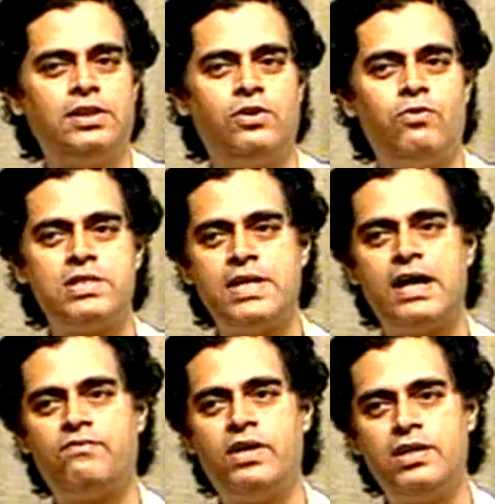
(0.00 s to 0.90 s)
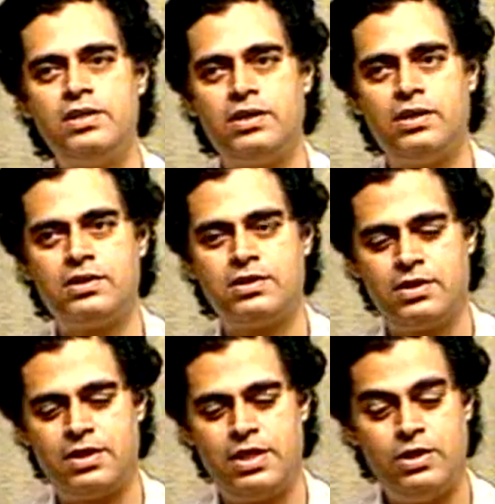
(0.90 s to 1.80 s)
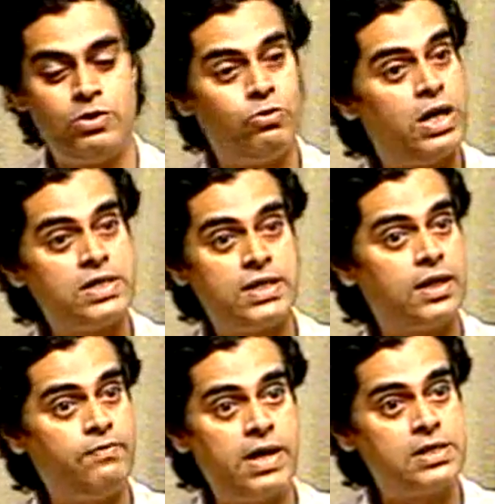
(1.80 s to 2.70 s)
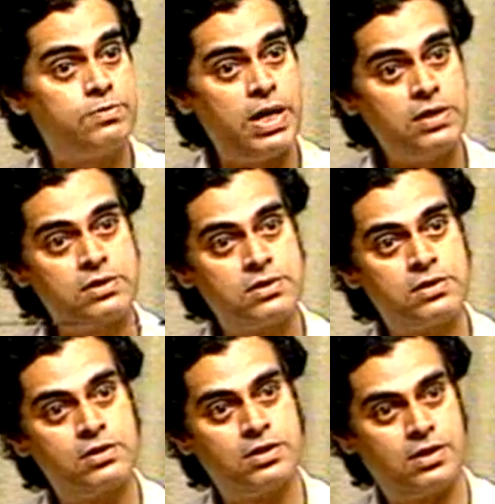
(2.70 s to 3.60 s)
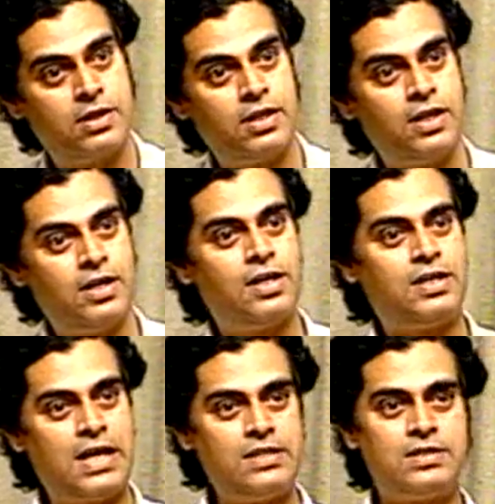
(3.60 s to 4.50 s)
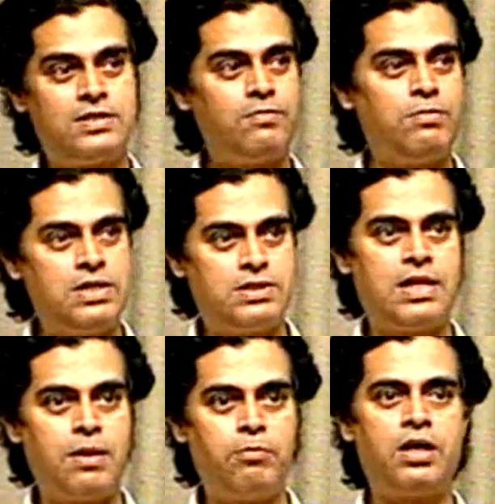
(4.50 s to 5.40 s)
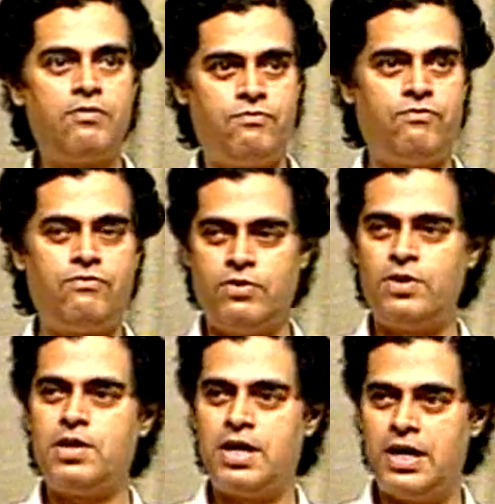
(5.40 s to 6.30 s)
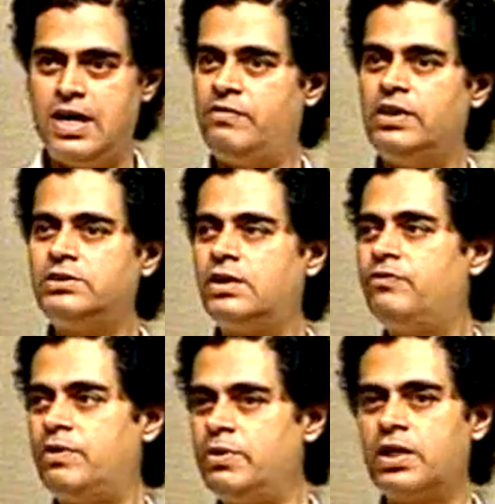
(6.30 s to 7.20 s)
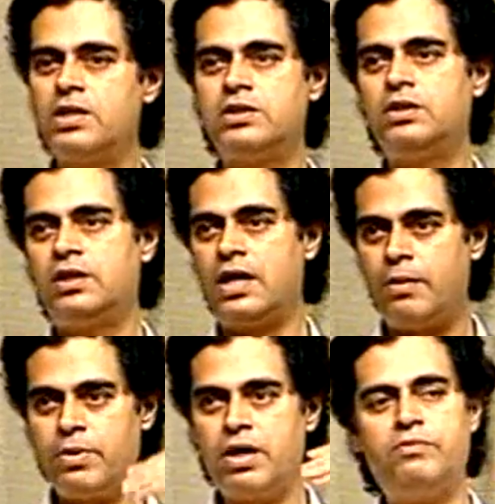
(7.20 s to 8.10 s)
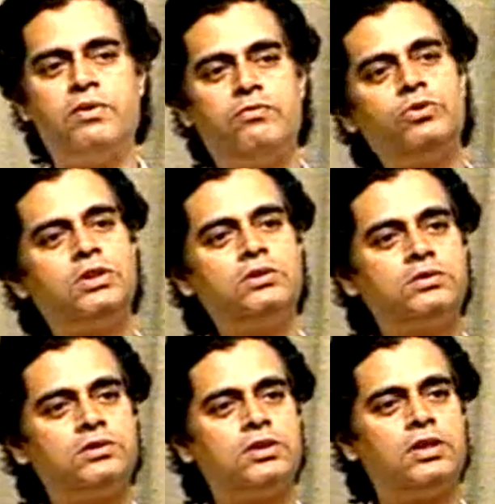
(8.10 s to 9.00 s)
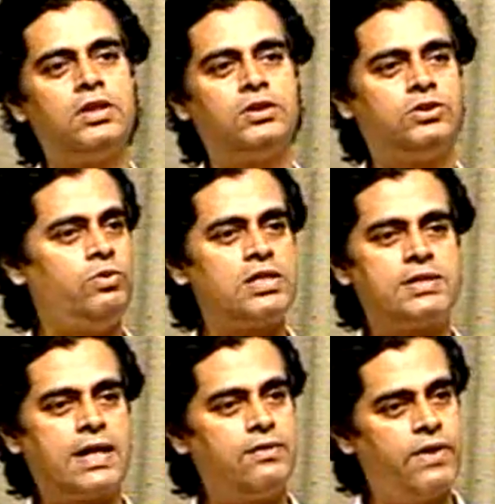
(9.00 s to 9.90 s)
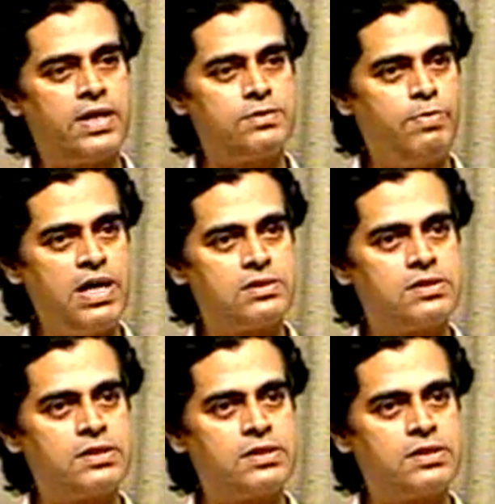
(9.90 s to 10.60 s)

What is the advantage in it? You know, we are sacrificing space. Transistor means the number of levels of fabrication, number of diffusions. So you are sacrificing space.